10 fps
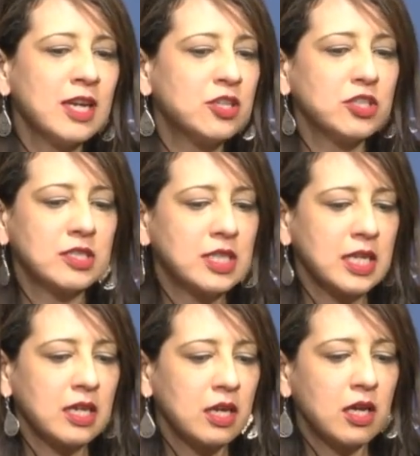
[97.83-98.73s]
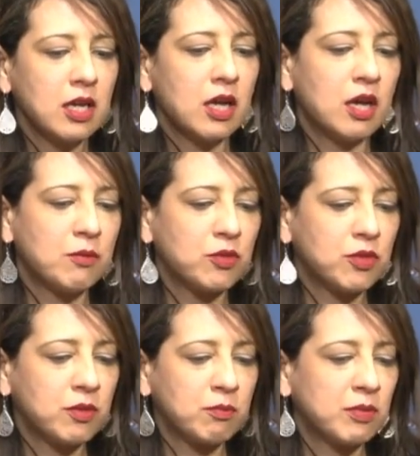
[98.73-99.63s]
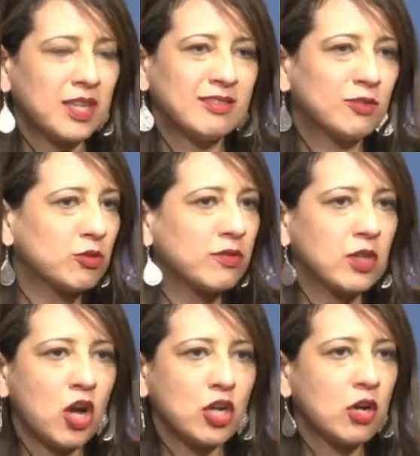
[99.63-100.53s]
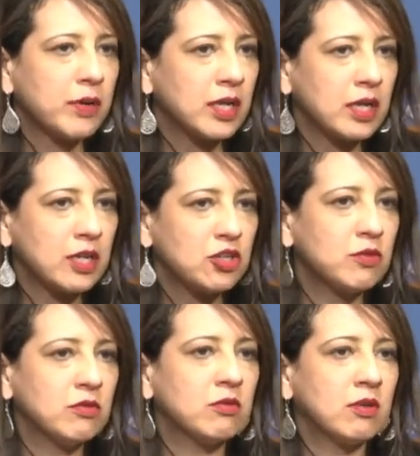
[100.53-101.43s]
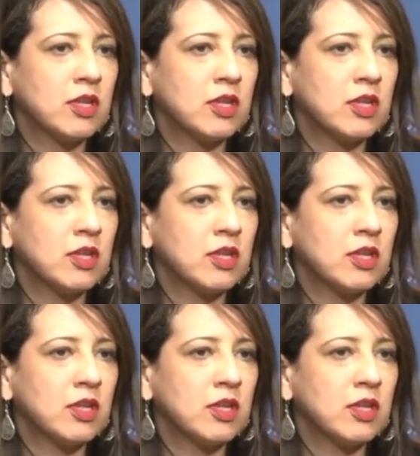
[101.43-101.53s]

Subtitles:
just think, but it's sort of an ongoing issue